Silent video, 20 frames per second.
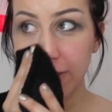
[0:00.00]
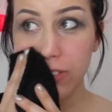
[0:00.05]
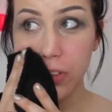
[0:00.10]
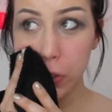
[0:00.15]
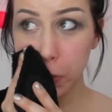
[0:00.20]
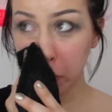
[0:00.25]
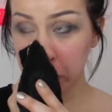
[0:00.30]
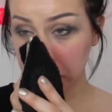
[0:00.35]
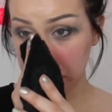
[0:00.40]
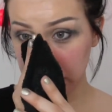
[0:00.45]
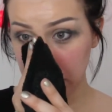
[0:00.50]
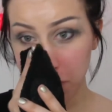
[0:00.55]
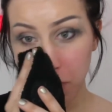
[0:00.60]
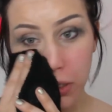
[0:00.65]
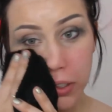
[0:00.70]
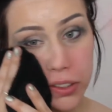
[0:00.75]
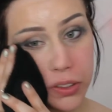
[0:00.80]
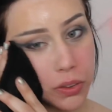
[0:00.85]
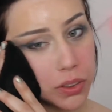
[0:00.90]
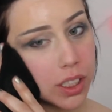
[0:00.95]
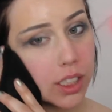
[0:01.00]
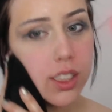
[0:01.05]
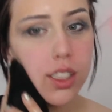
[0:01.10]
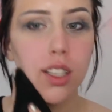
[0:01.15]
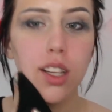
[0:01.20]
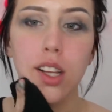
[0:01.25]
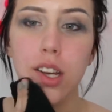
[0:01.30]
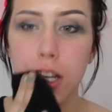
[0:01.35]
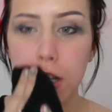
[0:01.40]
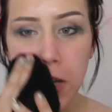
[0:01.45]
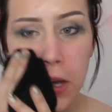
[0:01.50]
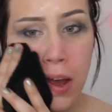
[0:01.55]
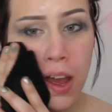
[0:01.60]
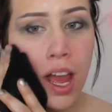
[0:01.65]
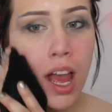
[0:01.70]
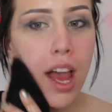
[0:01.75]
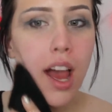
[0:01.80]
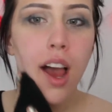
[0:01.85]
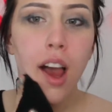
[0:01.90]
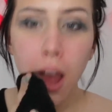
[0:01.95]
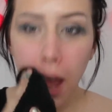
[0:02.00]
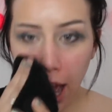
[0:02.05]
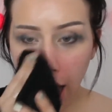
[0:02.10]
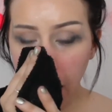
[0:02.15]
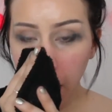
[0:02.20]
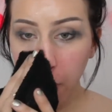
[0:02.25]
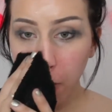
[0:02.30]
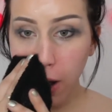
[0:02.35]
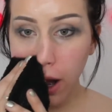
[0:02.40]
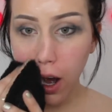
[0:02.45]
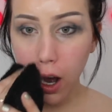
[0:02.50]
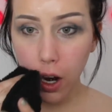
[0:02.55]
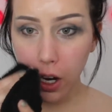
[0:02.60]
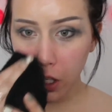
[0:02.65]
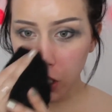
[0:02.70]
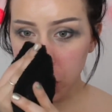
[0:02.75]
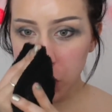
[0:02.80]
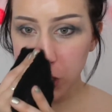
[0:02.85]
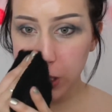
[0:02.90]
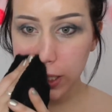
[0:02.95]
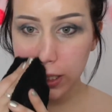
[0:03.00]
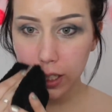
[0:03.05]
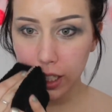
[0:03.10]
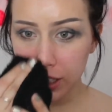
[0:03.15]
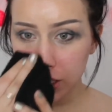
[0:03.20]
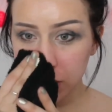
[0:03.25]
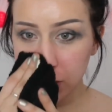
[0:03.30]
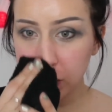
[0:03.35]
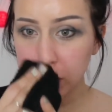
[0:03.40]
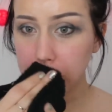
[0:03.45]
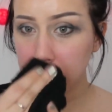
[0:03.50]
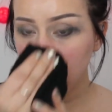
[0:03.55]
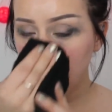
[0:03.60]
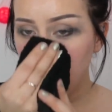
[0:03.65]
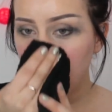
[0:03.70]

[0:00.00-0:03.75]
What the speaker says: If you are someone who doesn't like how harsh cleansers